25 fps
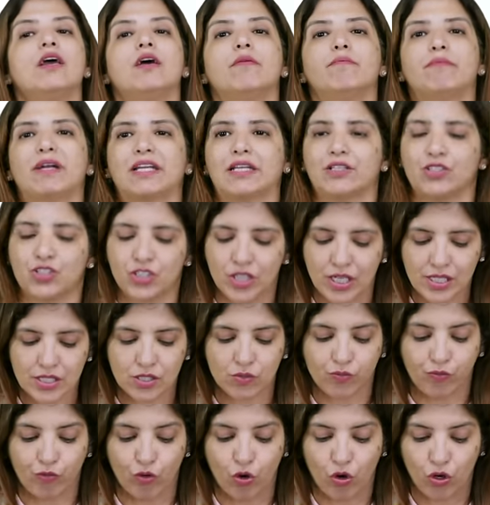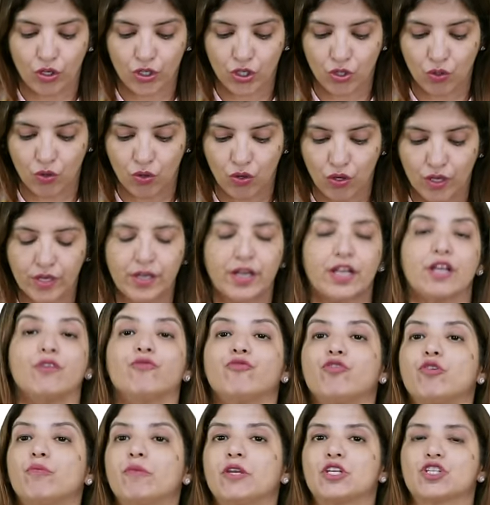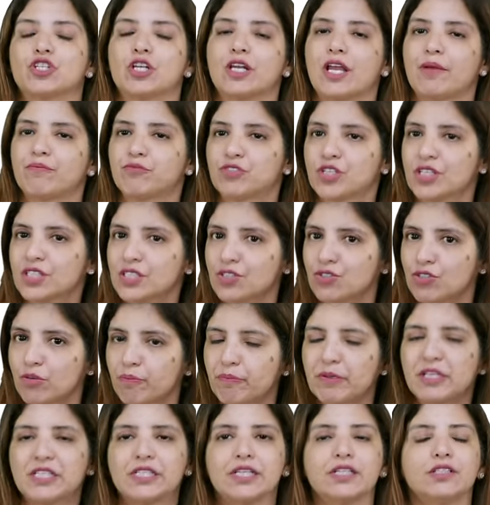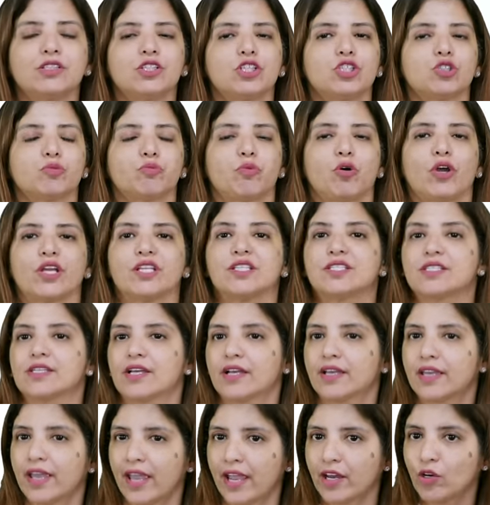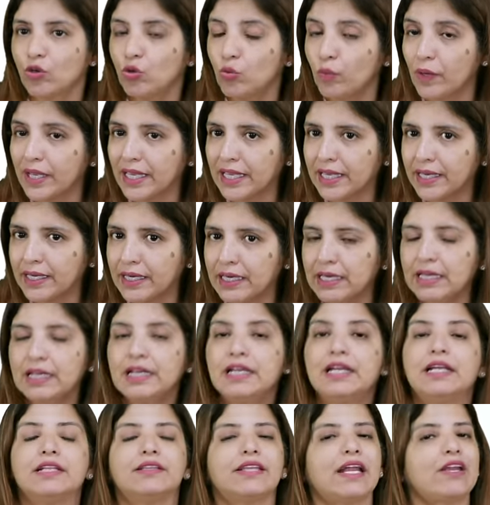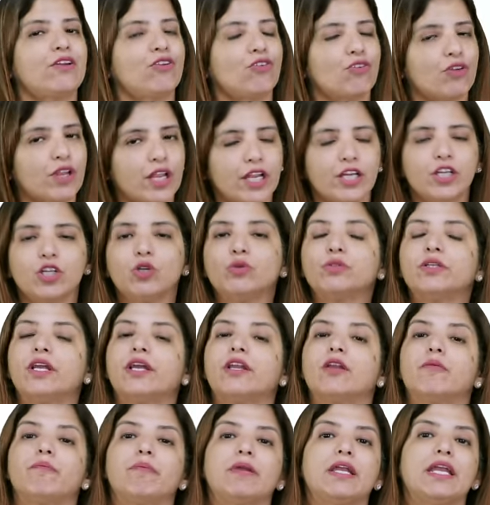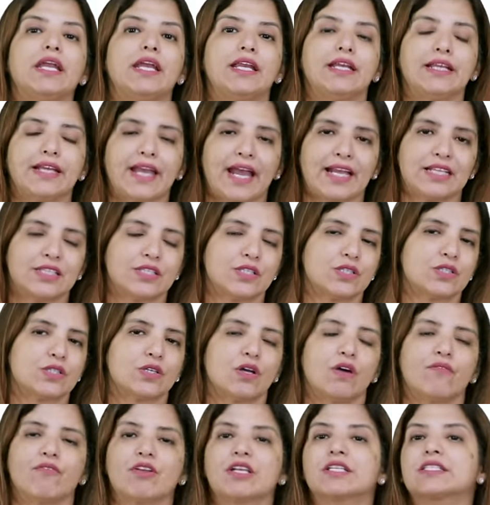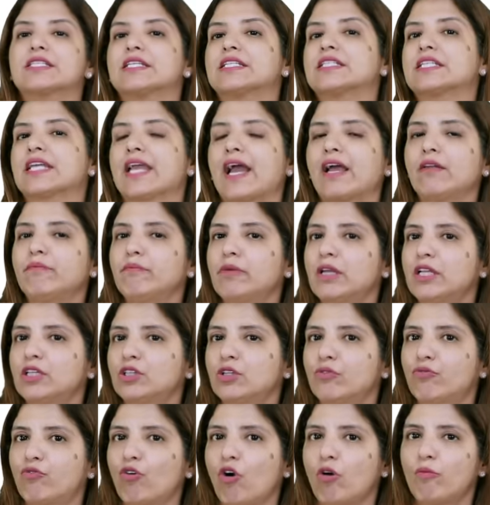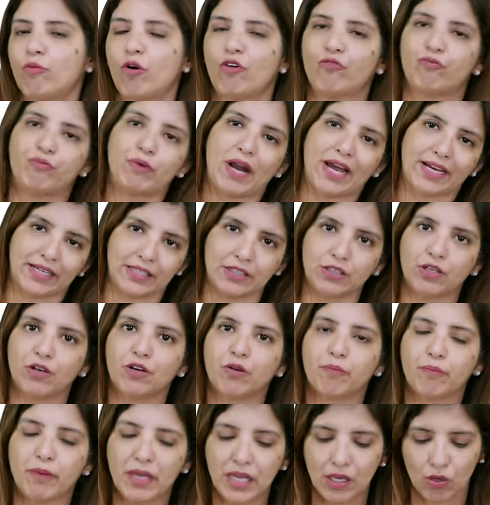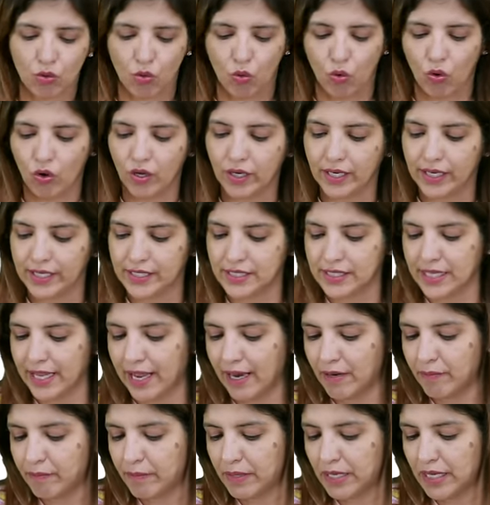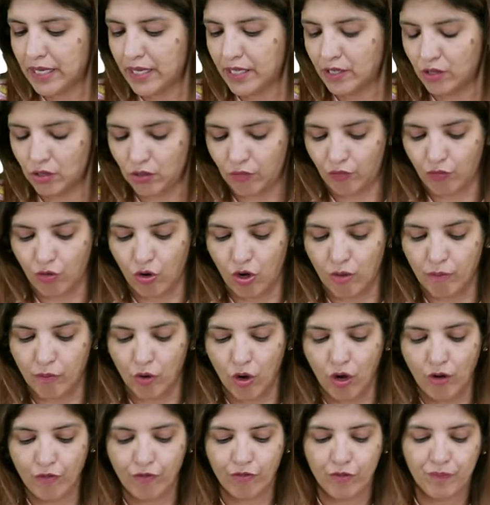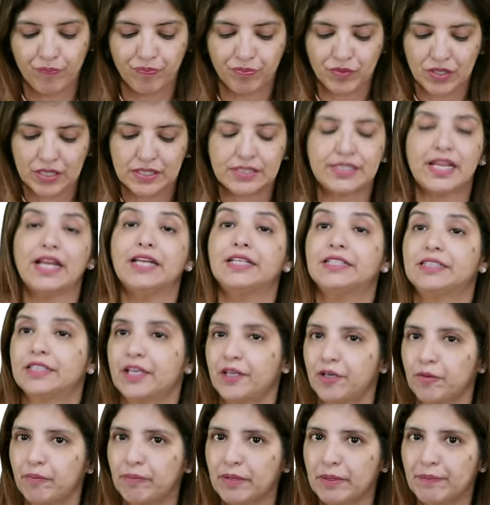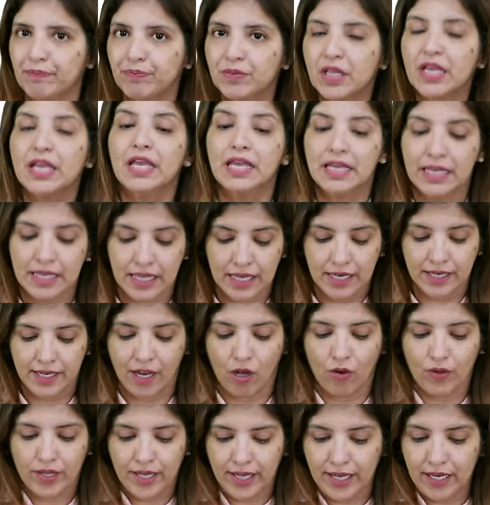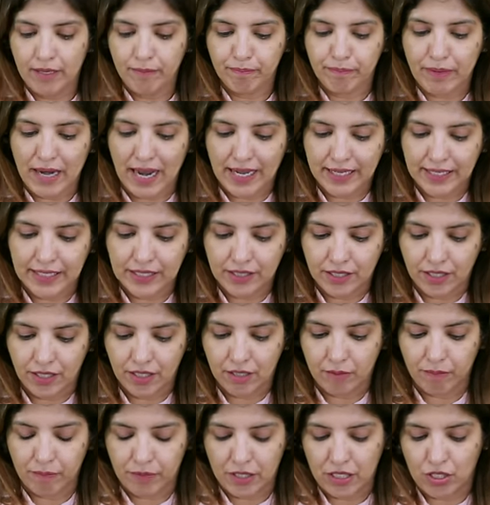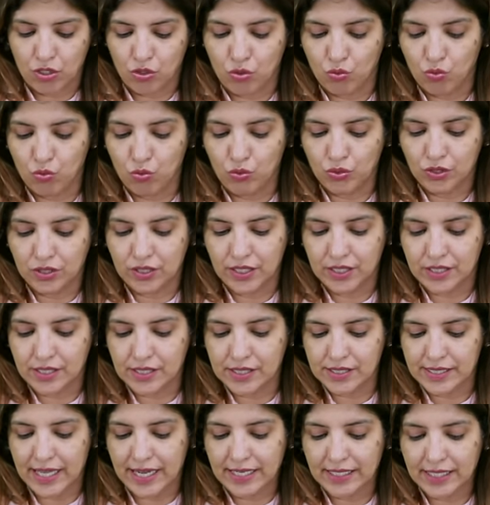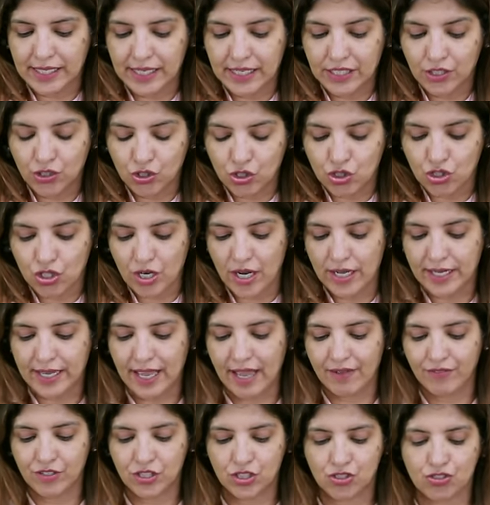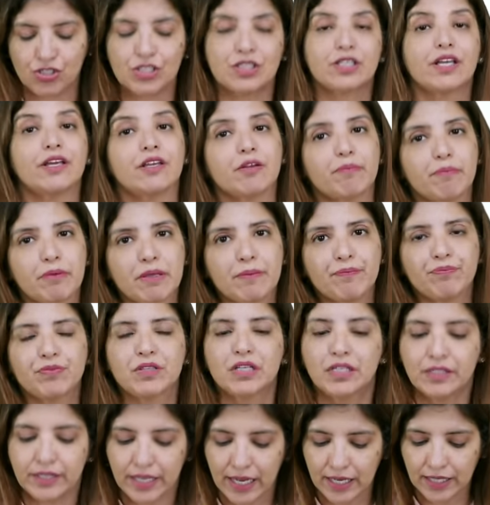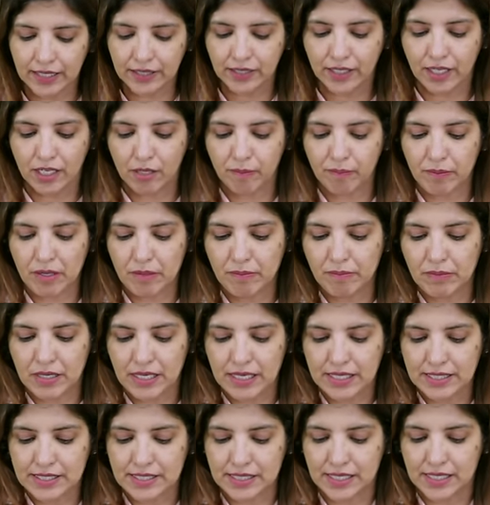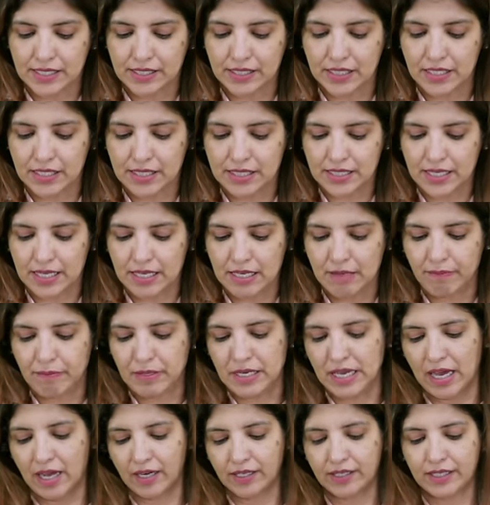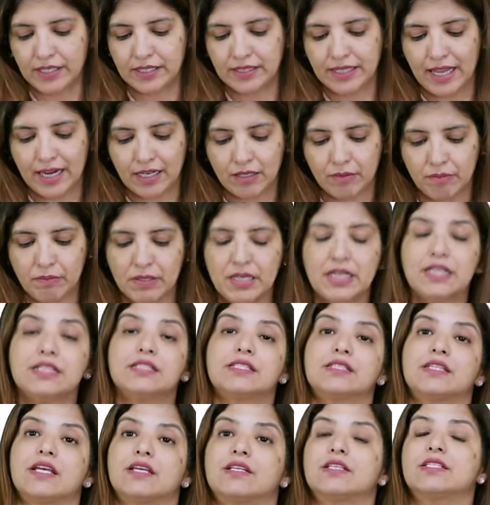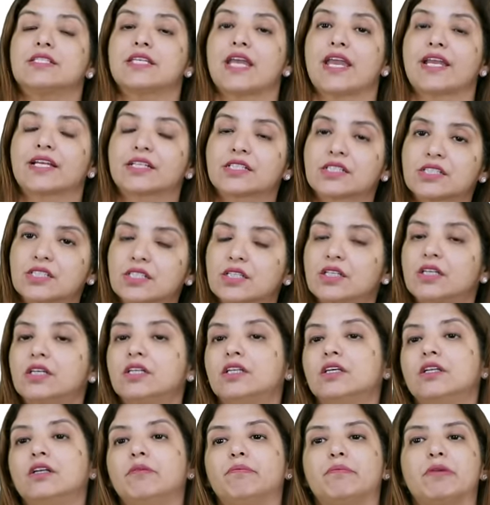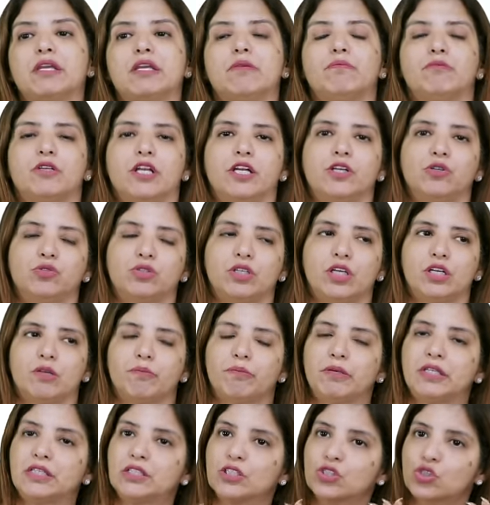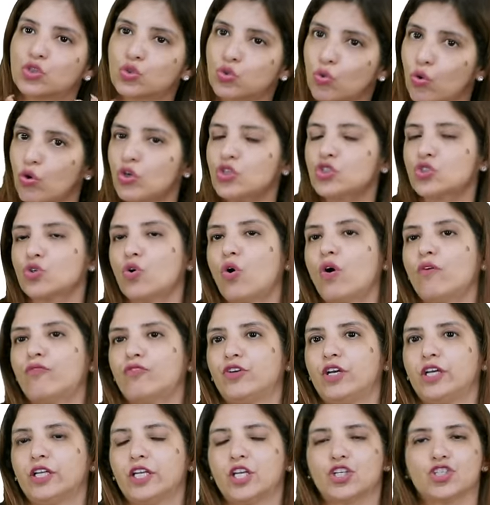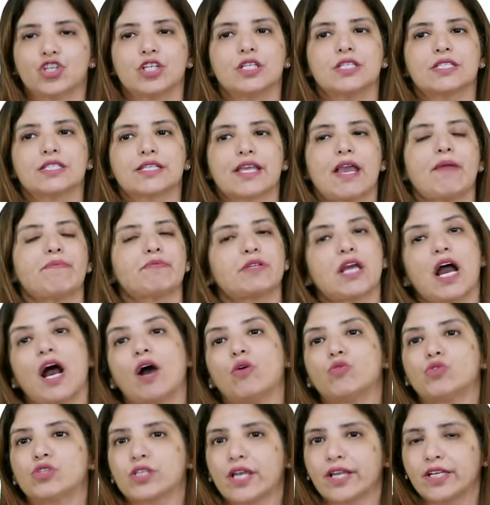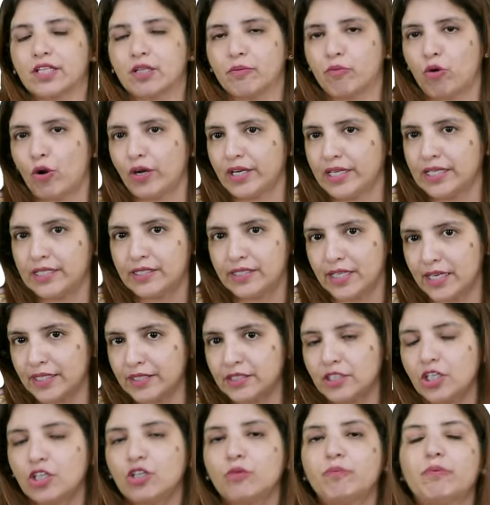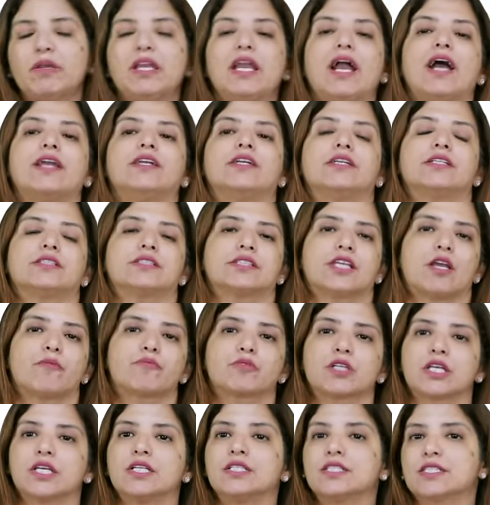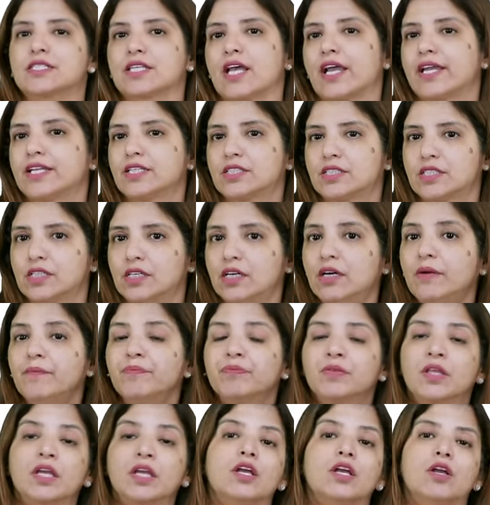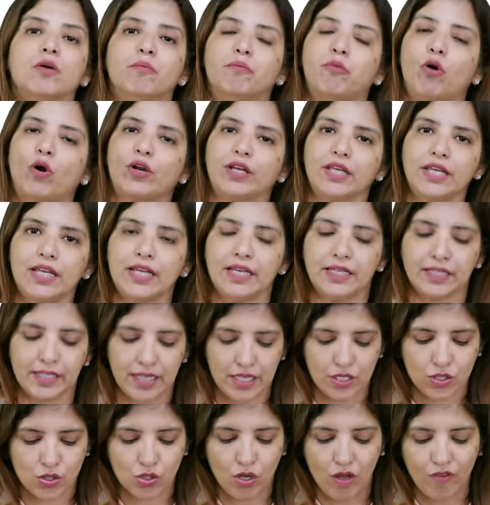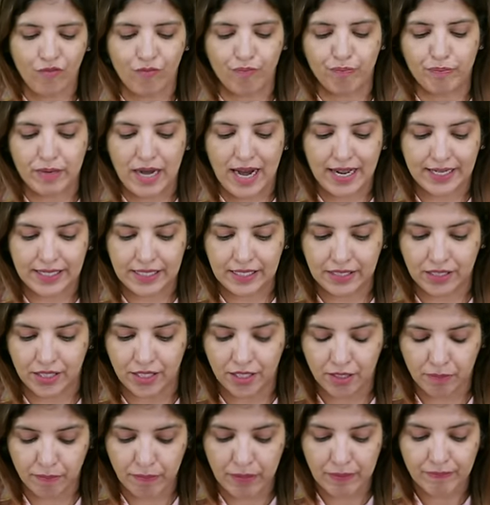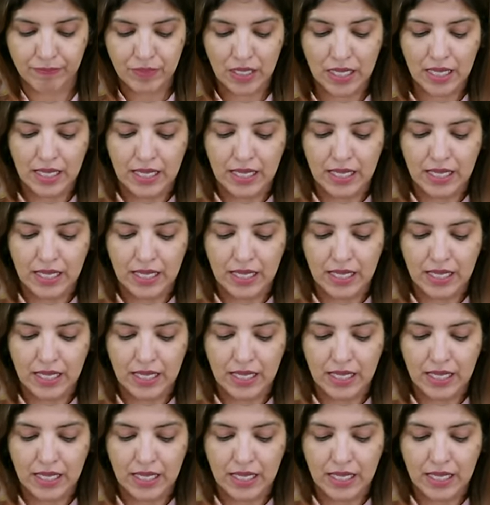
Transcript: But just for your information, I'm just repeating these points again over here, that radiotherapy in cancer cervix, it can be in the form of brachytherapy or it can be in the form of teletherapy. Now, in brachytherapy, it is an intracavitary therapy. Teletherapy means it is EBRT. That means there is external beam radiotherapy. The source of radiation is kept outside the body in teletherapy and it is kept inside the body in case of brachytherapy.